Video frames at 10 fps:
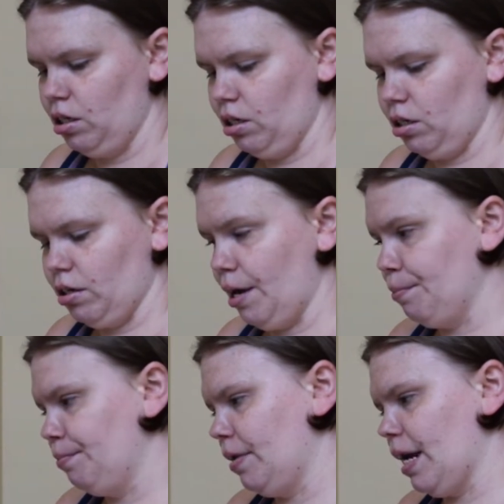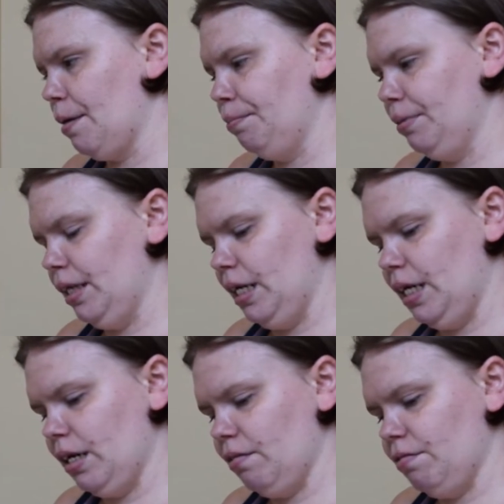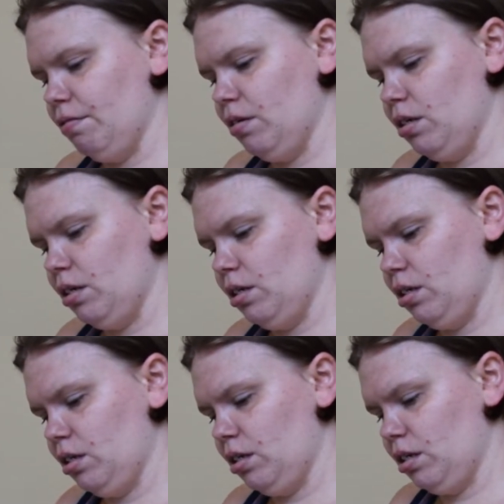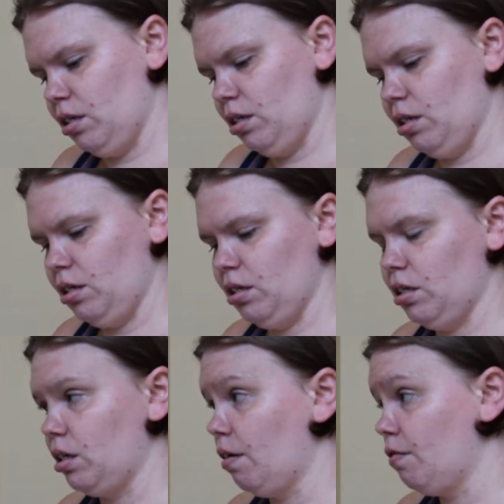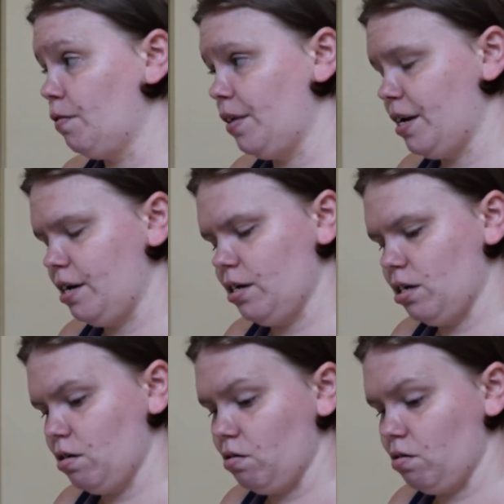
it's okay. I got plenty of stuff up there, so.